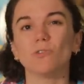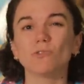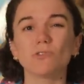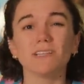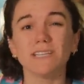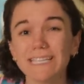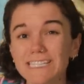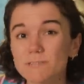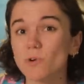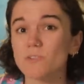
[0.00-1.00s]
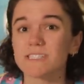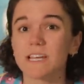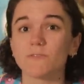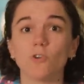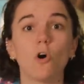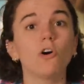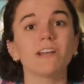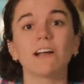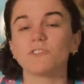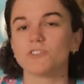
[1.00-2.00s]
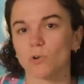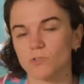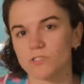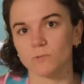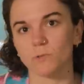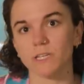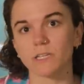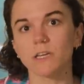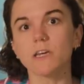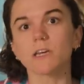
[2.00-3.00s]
or at least more than 7 on average across the week